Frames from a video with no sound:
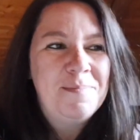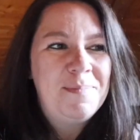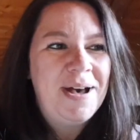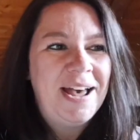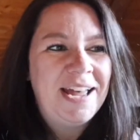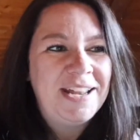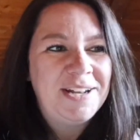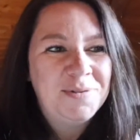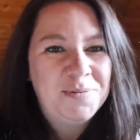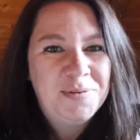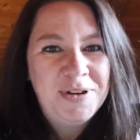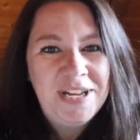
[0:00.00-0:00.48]

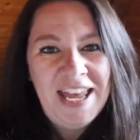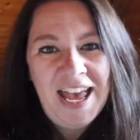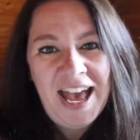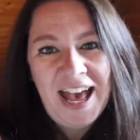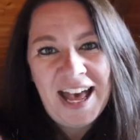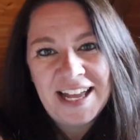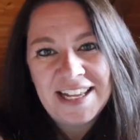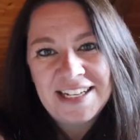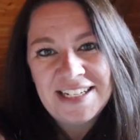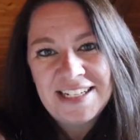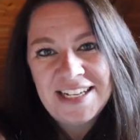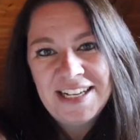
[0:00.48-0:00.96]
but we
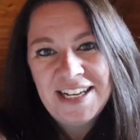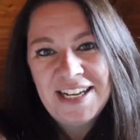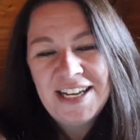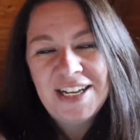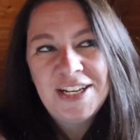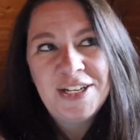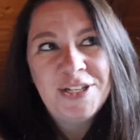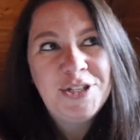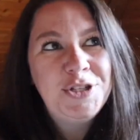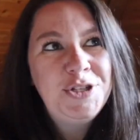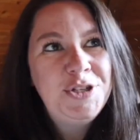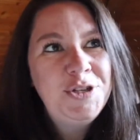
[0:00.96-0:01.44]
had
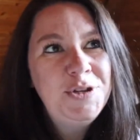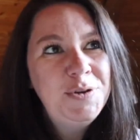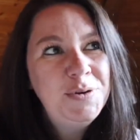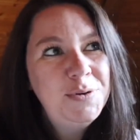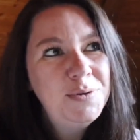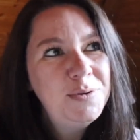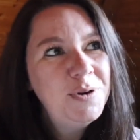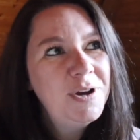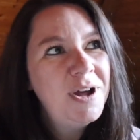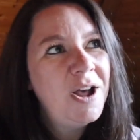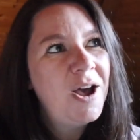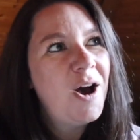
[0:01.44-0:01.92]

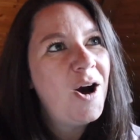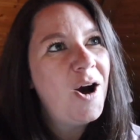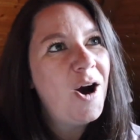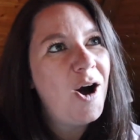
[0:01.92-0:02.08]
2